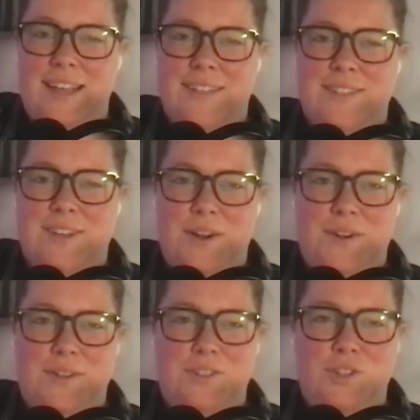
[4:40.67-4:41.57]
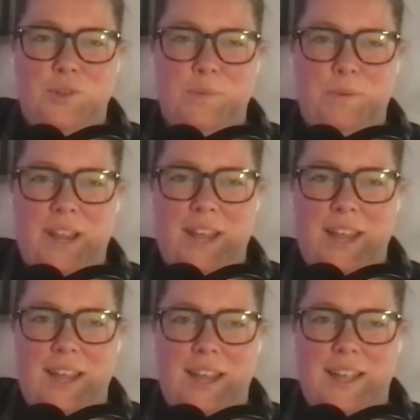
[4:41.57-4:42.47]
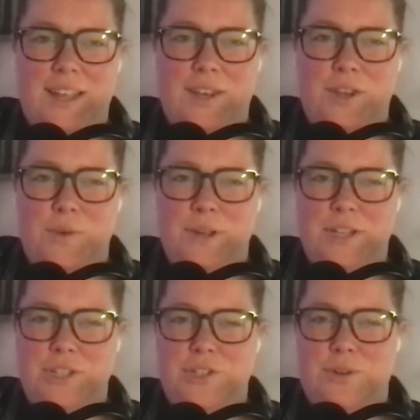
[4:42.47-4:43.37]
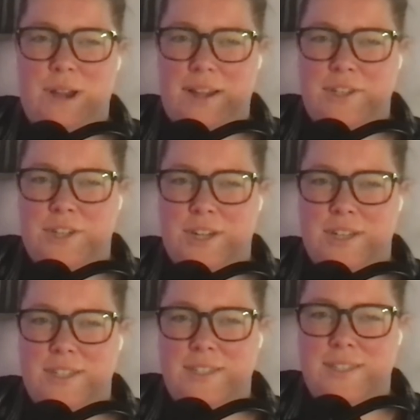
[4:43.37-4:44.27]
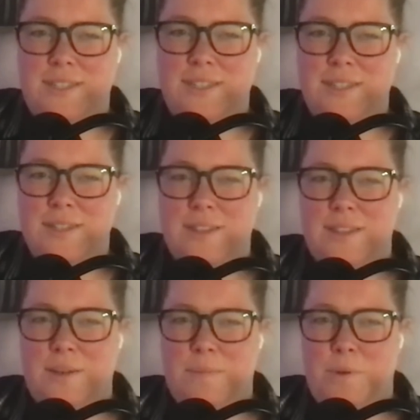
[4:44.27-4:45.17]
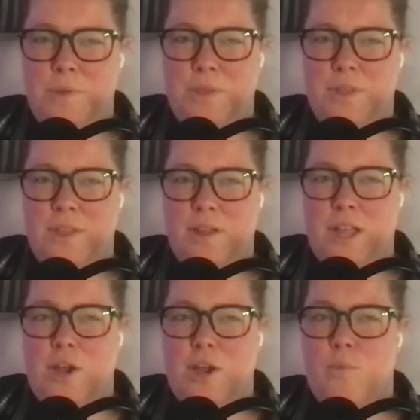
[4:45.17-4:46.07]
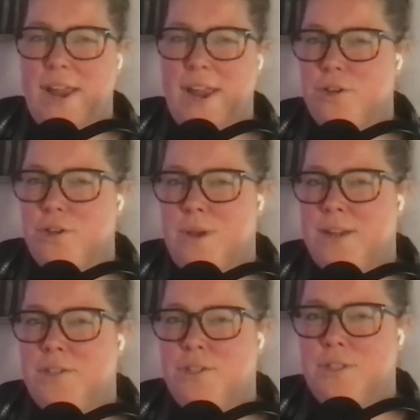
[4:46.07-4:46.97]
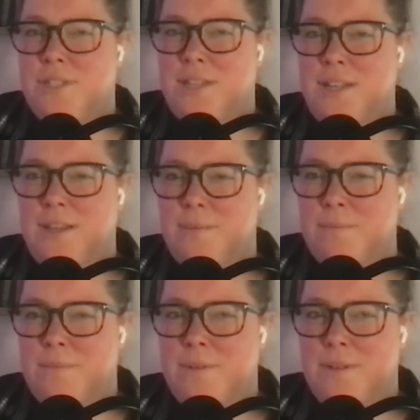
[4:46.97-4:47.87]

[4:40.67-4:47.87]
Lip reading: So 2 pretty newish directors. They're like a writer-director team.